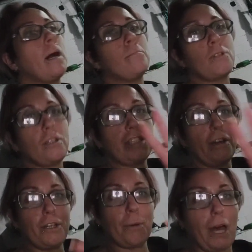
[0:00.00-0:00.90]
I'm not
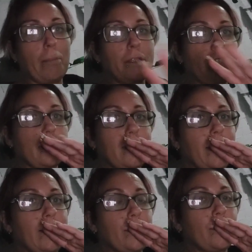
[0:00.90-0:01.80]
telling you what happens at
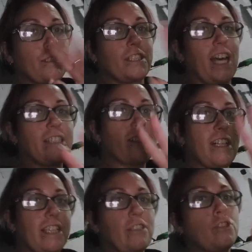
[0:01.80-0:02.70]
the end, because that's
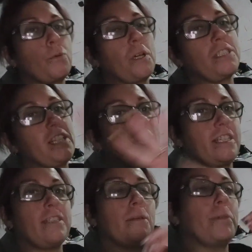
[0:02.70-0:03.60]
like the twist
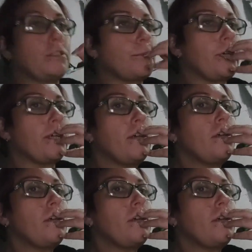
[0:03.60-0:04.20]
and then the middle bit.